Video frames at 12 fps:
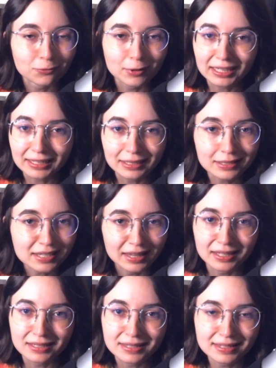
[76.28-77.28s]
right into
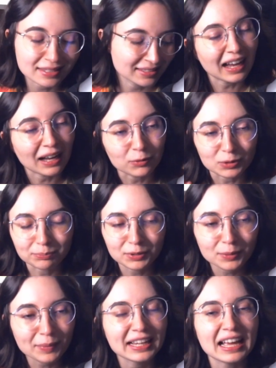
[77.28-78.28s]
this. I will
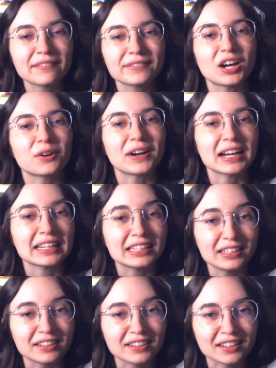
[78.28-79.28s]
put my caveat right
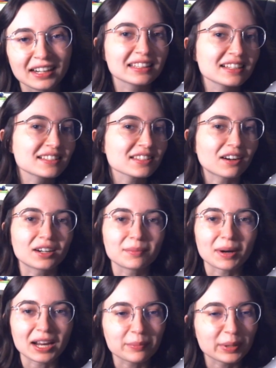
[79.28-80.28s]
here. These are
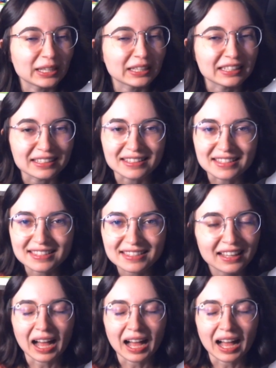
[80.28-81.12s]
my opinions.